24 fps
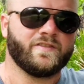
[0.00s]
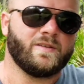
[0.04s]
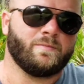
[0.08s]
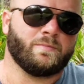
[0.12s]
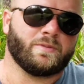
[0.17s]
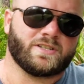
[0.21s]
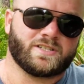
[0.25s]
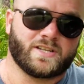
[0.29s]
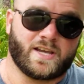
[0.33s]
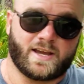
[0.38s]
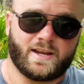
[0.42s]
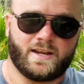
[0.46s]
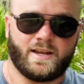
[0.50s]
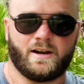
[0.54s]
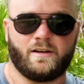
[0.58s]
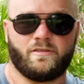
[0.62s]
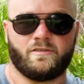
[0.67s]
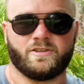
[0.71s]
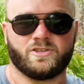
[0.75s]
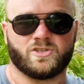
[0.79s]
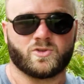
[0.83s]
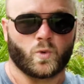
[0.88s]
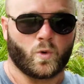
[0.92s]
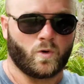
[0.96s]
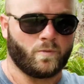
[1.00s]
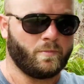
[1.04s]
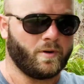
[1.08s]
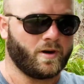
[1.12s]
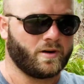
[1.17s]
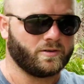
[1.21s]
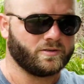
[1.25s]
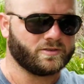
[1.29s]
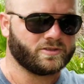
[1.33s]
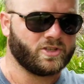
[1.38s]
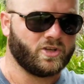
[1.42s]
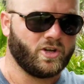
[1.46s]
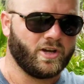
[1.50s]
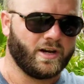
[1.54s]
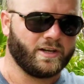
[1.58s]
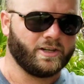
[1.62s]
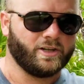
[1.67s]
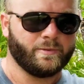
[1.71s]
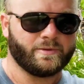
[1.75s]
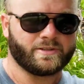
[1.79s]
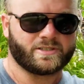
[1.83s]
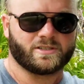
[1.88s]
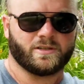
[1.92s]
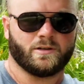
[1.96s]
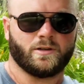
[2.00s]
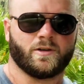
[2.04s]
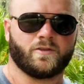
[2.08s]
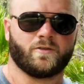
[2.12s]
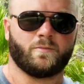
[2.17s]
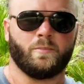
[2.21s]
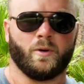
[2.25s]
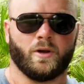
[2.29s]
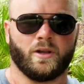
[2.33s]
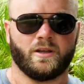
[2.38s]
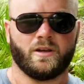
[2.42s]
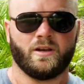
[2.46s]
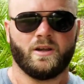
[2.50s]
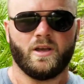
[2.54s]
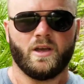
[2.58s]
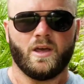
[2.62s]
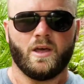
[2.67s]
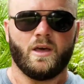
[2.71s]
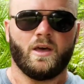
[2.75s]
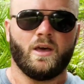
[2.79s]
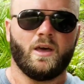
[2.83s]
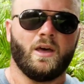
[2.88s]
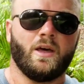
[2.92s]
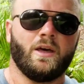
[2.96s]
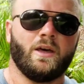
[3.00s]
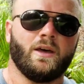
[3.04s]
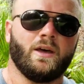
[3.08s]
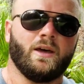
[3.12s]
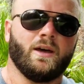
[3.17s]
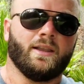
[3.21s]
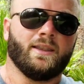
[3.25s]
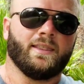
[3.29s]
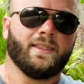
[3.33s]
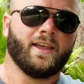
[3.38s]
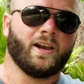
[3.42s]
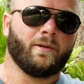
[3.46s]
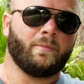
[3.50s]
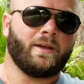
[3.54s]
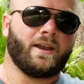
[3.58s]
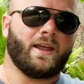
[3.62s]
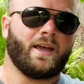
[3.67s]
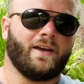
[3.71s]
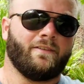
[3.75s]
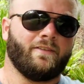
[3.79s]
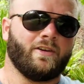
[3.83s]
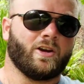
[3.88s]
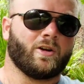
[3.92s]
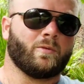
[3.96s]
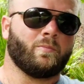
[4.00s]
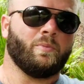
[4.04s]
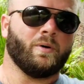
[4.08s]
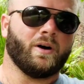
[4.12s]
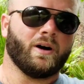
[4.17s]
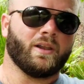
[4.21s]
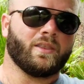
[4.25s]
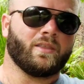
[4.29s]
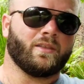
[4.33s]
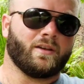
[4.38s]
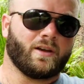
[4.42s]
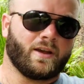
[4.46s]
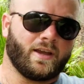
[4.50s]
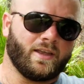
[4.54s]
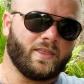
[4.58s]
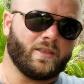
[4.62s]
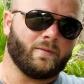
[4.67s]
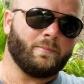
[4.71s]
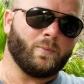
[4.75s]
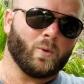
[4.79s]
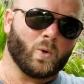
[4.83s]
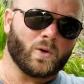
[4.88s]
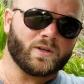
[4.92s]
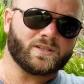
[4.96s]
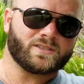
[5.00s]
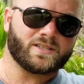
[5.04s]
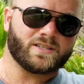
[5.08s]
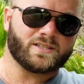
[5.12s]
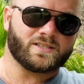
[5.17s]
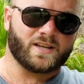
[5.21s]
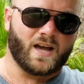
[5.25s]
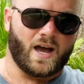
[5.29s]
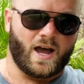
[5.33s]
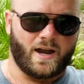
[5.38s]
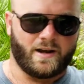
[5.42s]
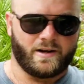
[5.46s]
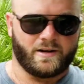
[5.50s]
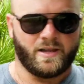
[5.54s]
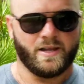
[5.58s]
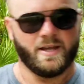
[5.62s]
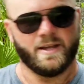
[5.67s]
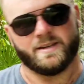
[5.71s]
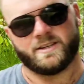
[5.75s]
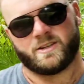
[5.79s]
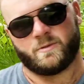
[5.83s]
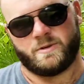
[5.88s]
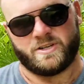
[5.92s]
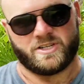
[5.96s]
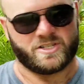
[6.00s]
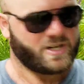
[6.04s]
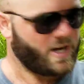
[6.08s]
feet per second out of these short barrels. So you got a little bit slower bullet, a little bit heavier, but again, the bullet's designed to be